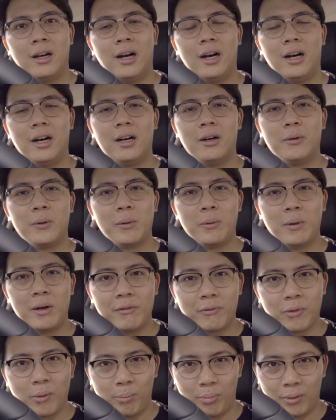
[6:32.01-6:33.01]
uh, we
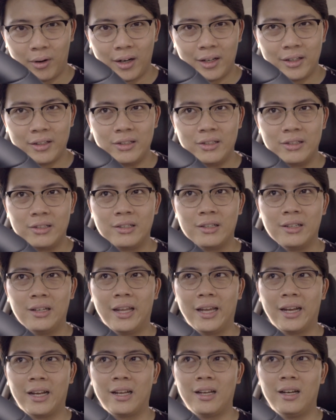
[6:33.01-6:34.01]
went for brunch
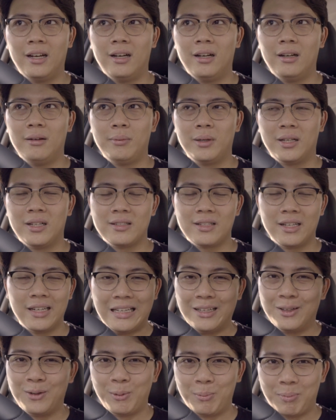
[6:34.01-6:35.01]
like uh, because I
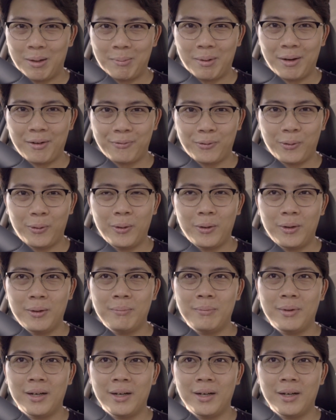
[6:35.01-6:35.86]
needed to repair my phone,